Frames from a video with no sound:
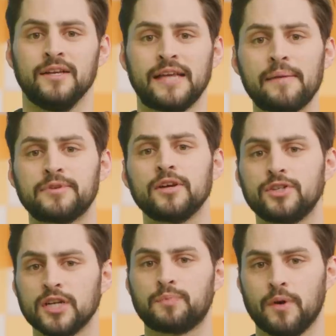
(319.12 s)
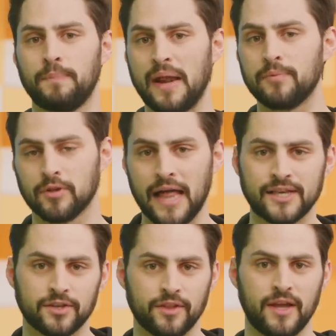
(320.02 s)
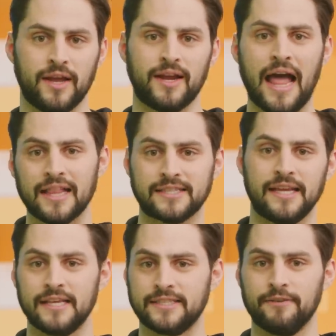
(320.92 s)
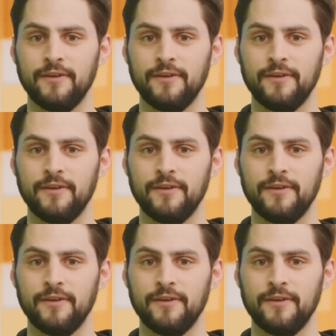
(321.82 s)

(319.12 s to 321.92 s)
Samsung just put bendable glass on the Galaxy Z